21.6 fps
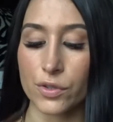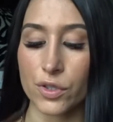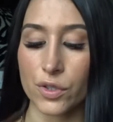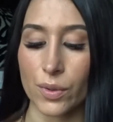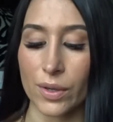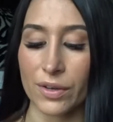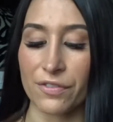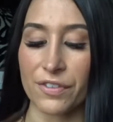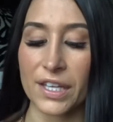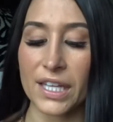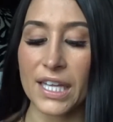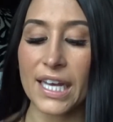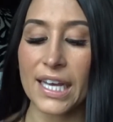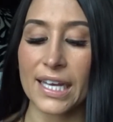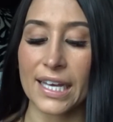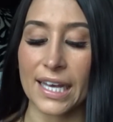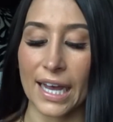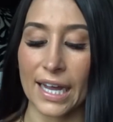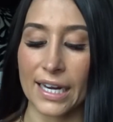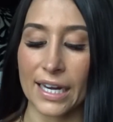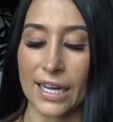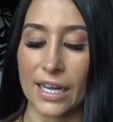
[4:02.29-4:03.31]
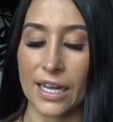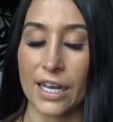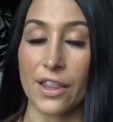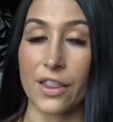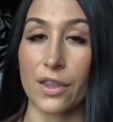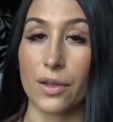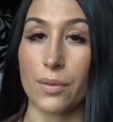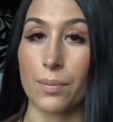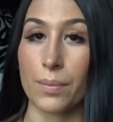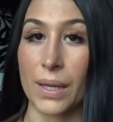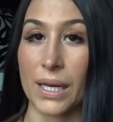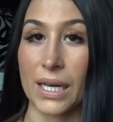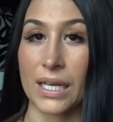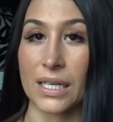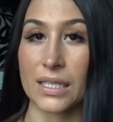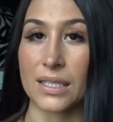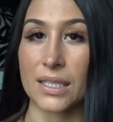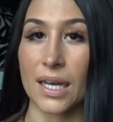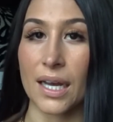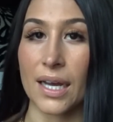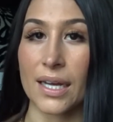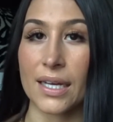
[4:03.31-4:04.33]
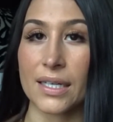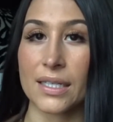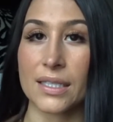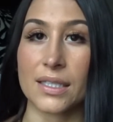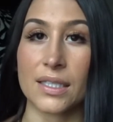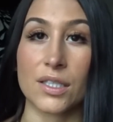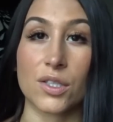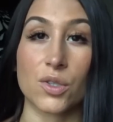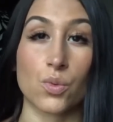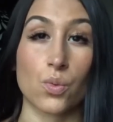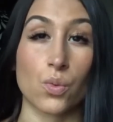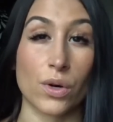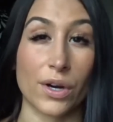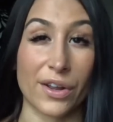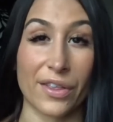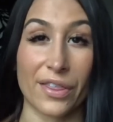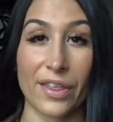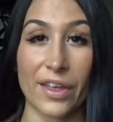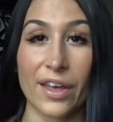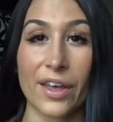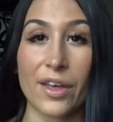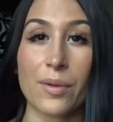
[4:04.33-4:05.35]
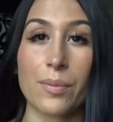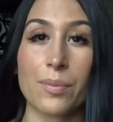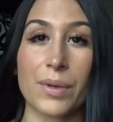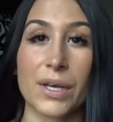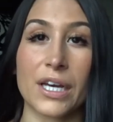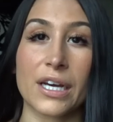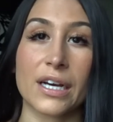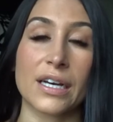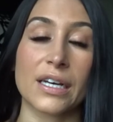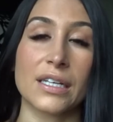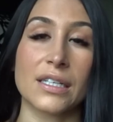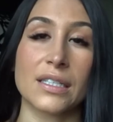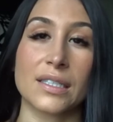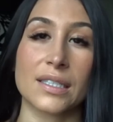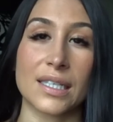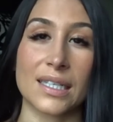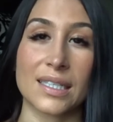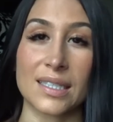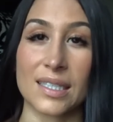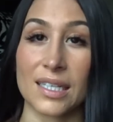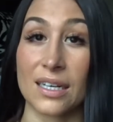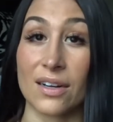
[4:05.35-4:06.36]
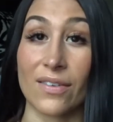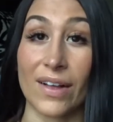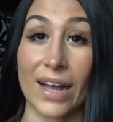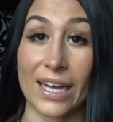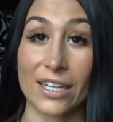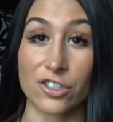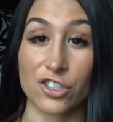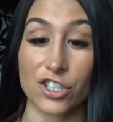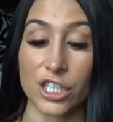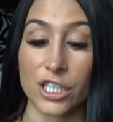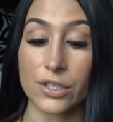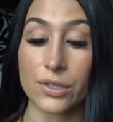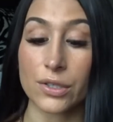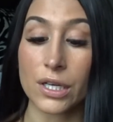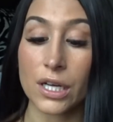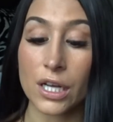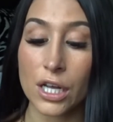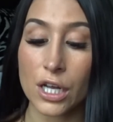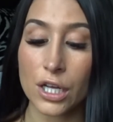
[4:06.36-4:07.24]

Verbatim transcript: So I feel like getting the mini size is worth it because it's gonna last you.